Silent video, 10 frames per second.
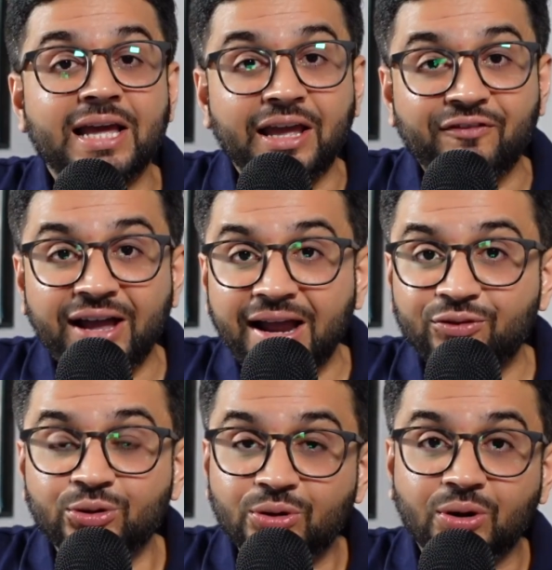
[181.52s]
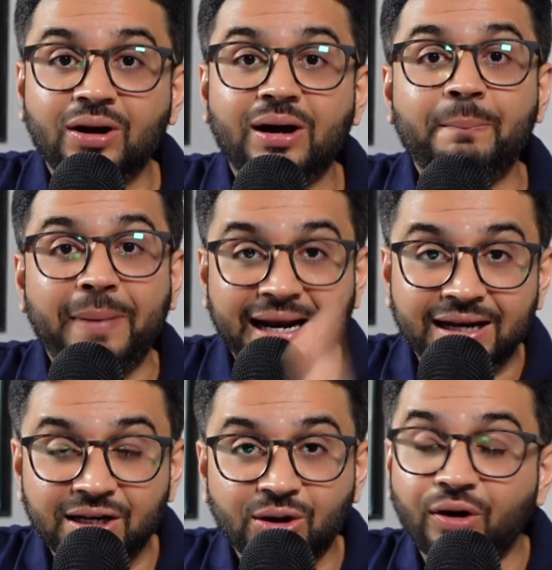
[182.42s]
If I have to draw a
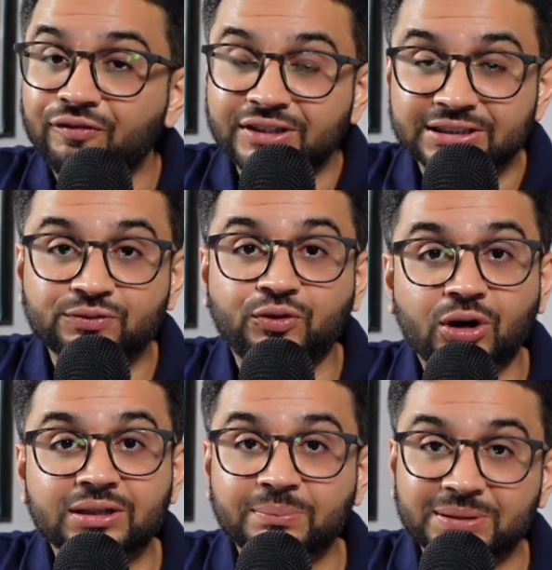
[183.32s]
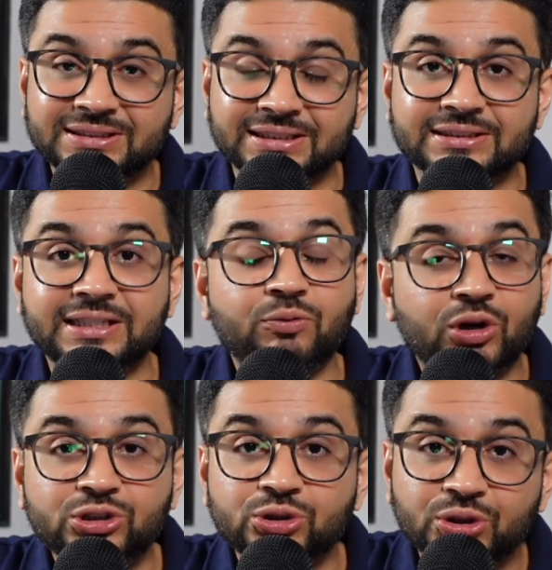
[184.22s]
parallel of this for the business, then
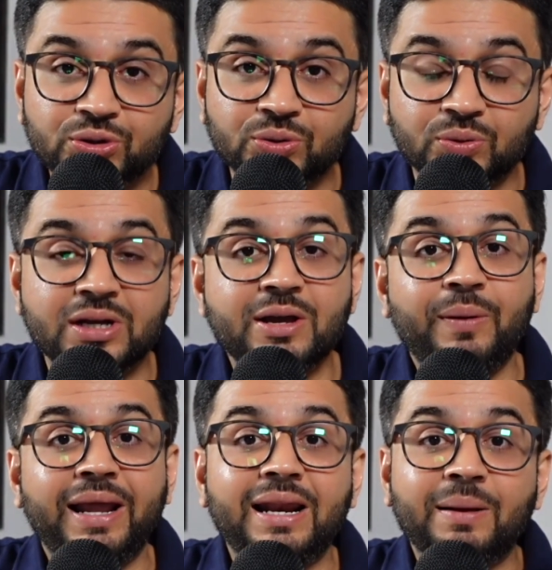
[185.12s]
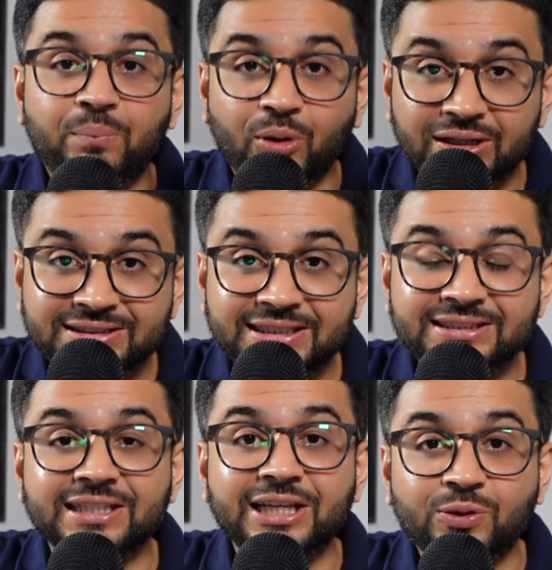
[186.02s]
what should you do? Well, policies
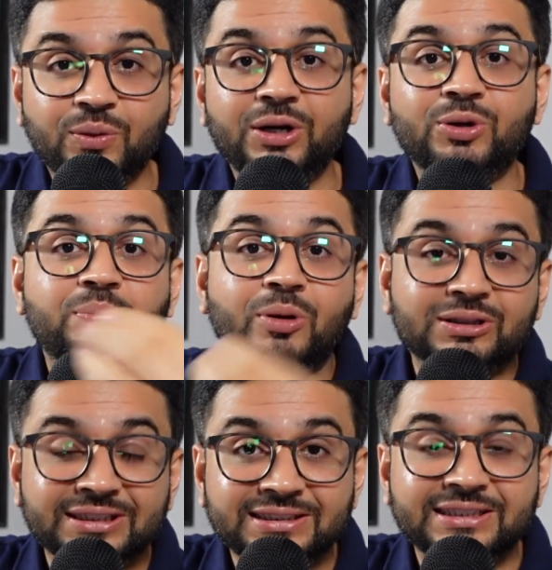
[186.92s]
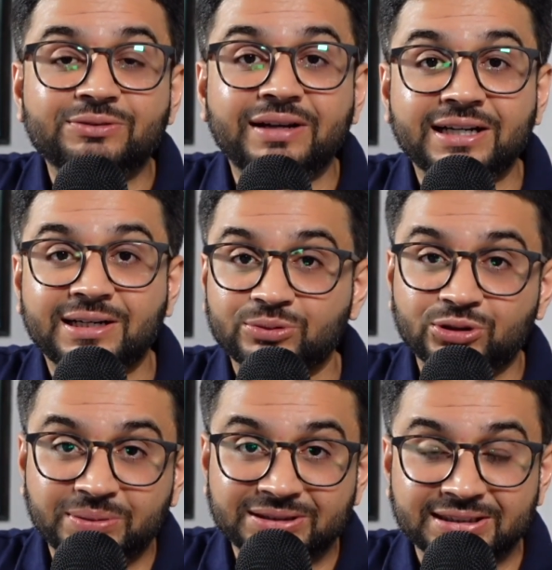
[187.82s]
equal to processes when it comes to
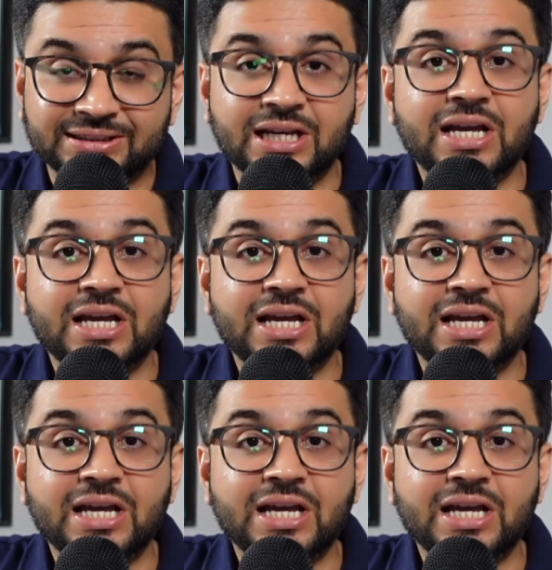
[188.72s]
business.